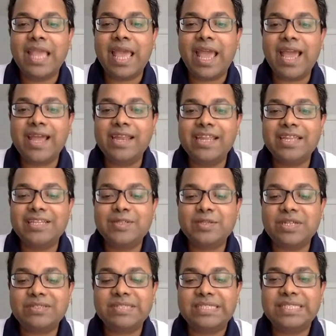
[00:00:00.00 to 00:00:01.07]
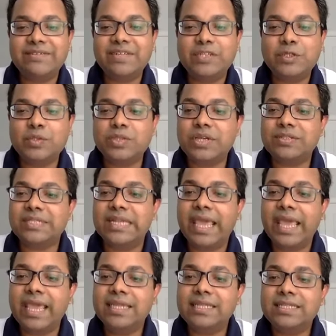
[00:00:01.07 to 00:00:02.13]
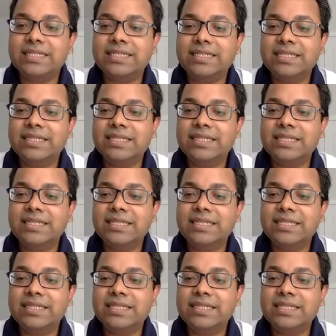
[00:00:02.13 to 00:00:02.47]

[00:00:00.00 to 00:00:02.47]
And in 2007 to 2008,